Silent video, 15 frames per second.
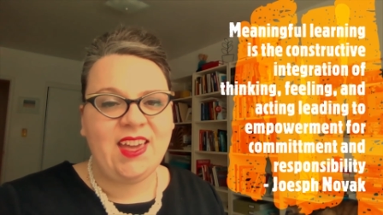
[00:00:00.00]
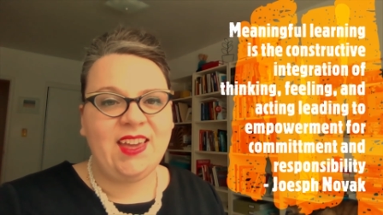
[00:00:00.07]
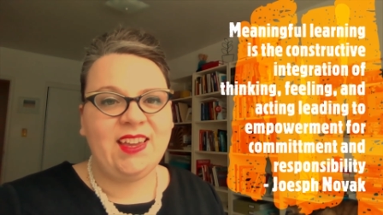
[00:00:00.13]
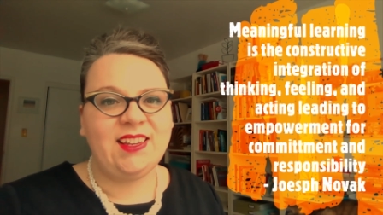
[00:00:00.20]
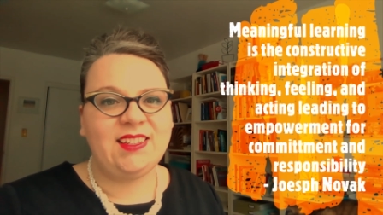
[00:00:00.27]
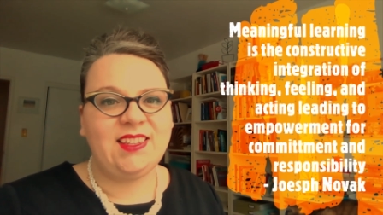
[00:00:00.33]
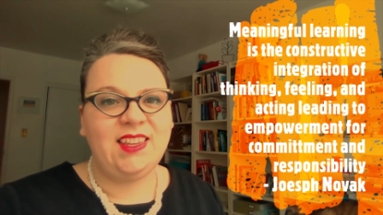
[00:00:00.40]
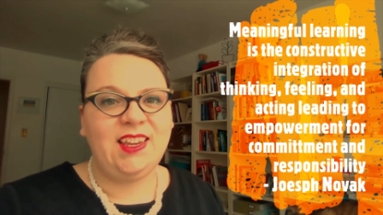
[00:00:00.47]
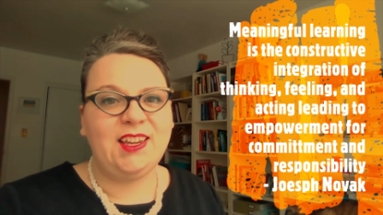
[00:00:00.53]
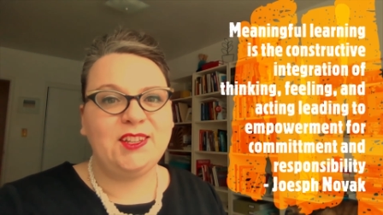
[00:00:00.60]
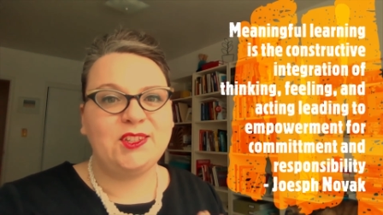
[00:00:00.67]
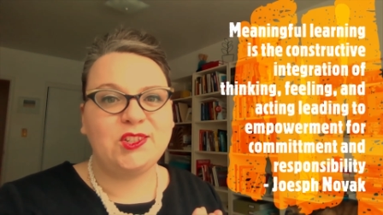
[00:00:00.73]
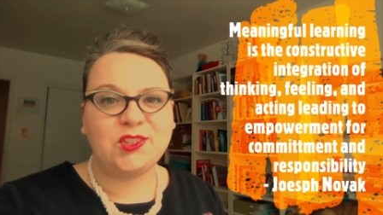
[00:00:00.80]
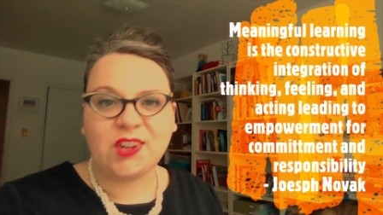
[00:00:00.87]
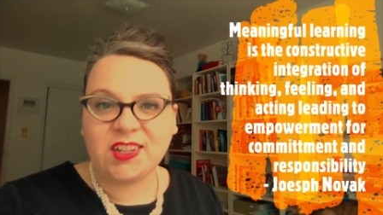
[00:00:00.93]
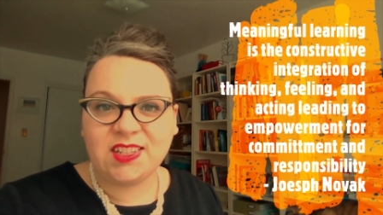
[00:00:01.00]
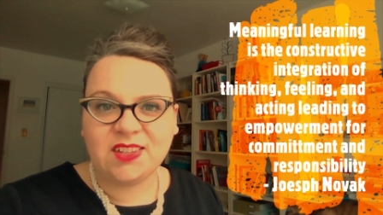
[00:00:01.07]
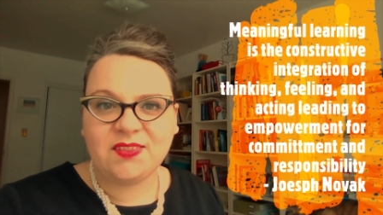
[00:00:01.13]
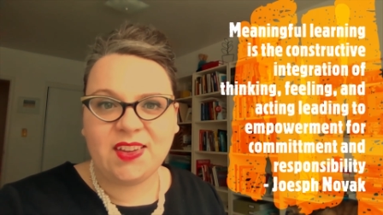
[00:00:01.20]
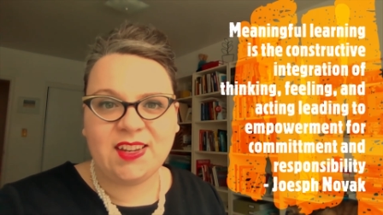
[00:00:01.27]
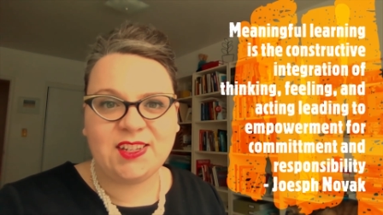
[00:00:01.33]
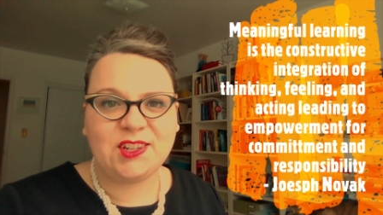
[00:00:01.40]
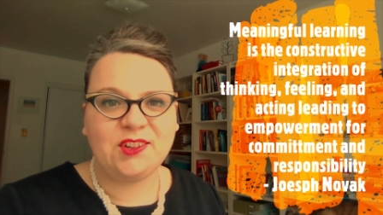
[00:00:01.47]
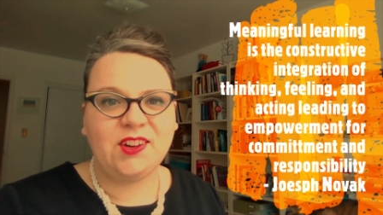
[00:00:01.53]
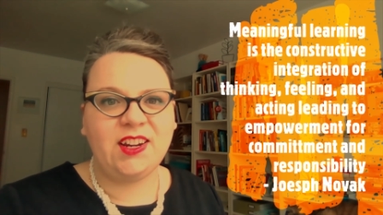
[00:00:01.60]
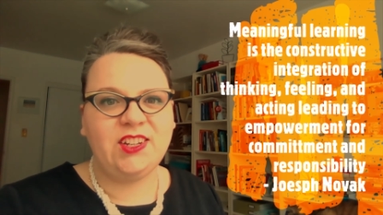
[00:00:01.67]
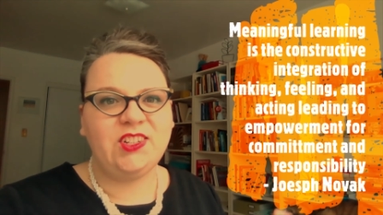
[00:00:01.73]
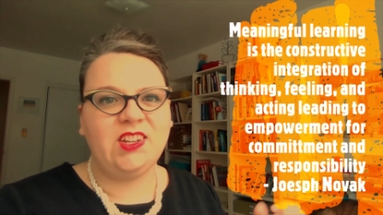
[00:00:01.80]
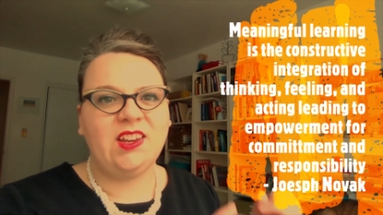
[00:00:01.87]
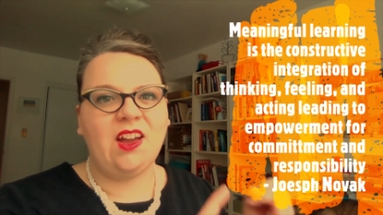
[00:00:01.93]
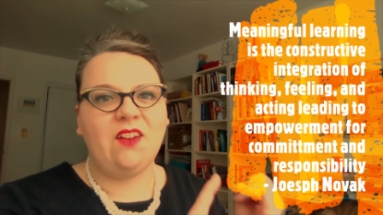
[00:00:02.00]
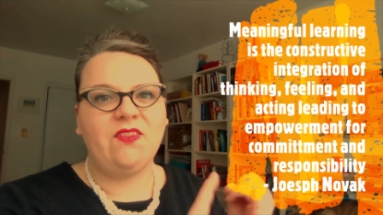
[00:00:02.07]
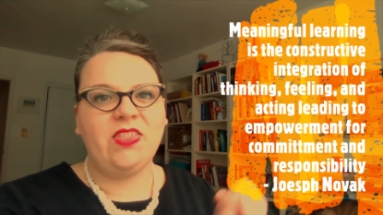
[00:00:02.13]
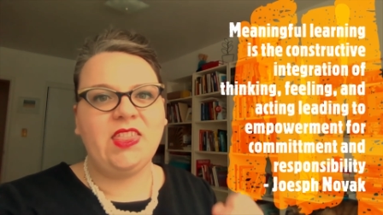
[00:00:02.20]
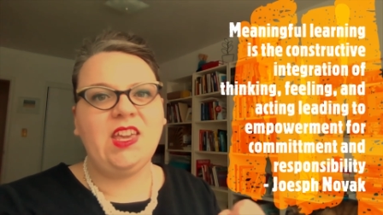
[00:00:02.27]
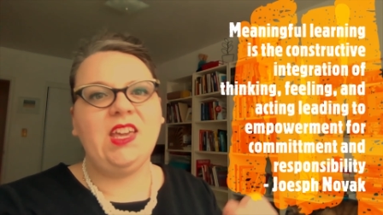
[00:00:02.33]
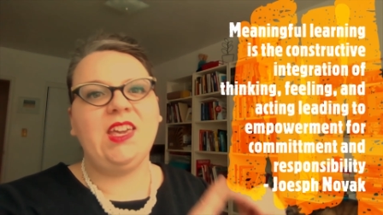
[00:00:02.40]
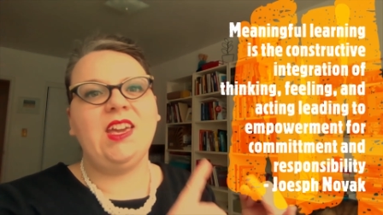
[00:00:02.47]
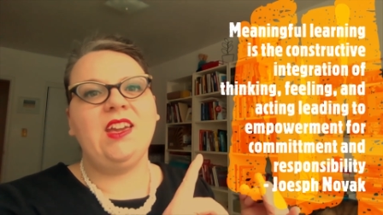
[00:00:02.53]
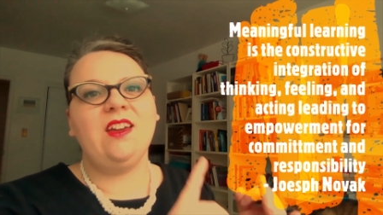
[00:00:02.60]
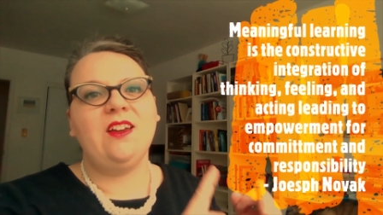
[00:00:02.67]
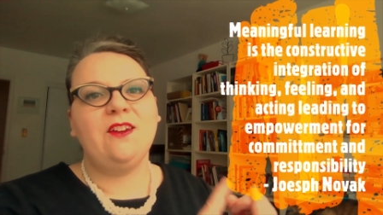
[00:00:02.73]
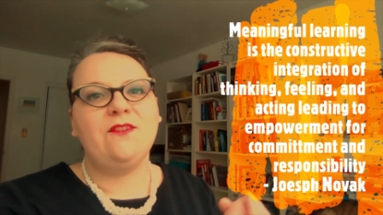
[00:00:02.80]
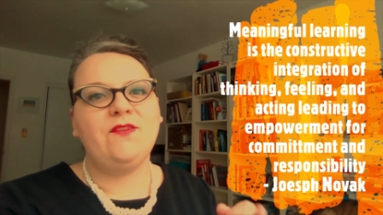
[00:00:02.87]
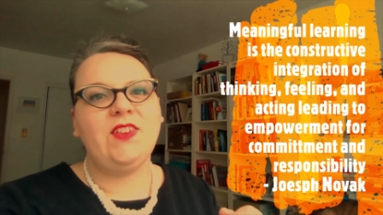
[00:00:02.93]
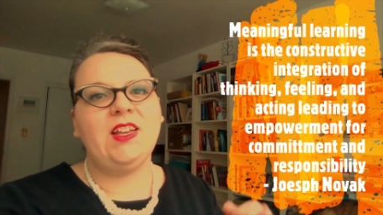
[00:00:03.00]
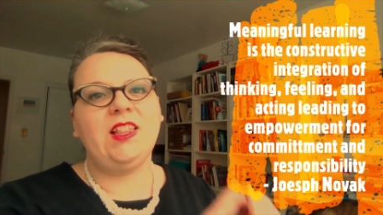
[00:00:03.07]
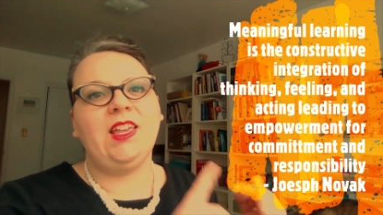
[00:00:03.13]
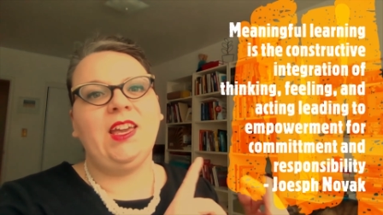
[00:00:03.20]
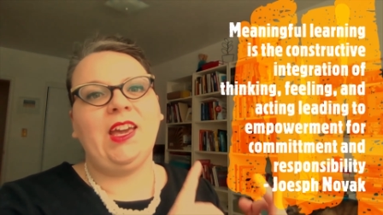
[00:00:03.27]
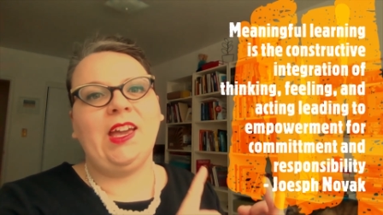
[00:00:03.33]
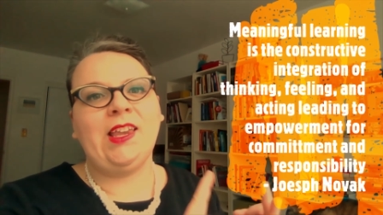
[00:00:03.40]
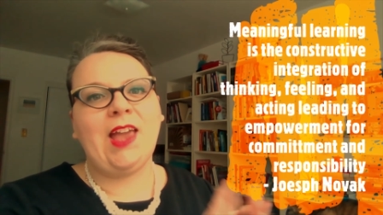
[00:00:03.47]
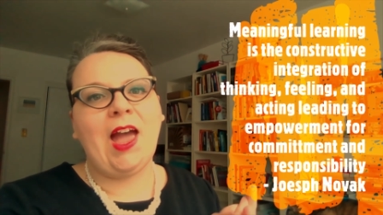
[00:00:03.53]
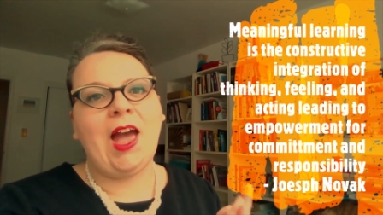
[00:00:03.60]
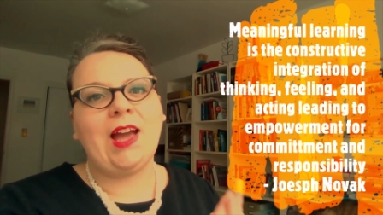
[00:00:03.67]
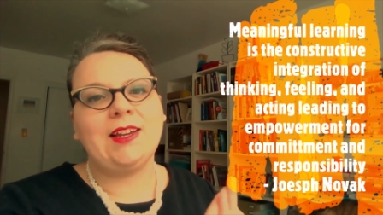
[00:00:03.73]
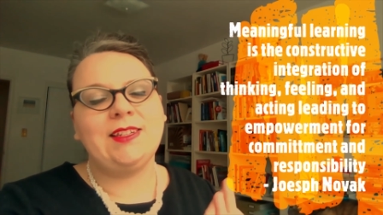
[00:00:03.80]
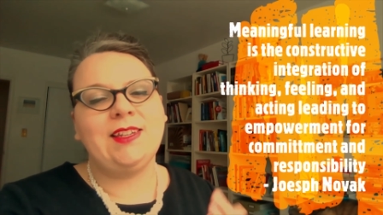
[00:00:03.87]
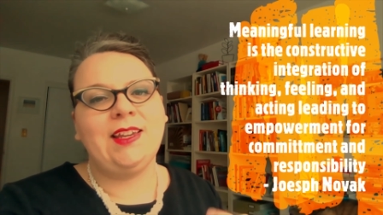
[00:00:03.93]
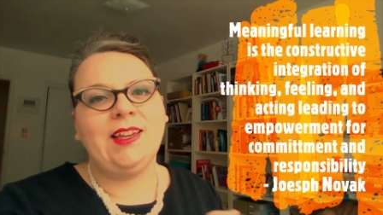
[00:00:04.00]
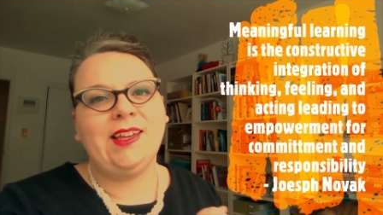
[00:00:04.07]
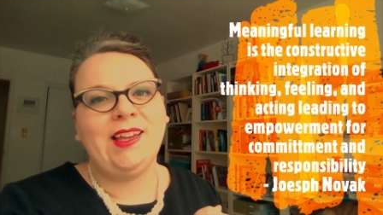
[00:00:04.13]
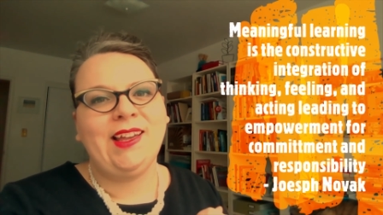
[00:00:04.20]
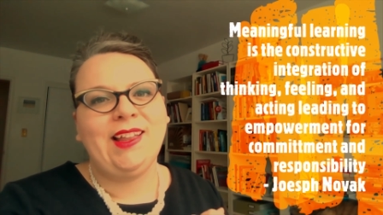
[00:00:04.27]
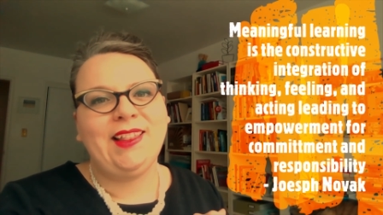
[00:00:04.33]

is the constructive integration of thinking, feeling, and acting,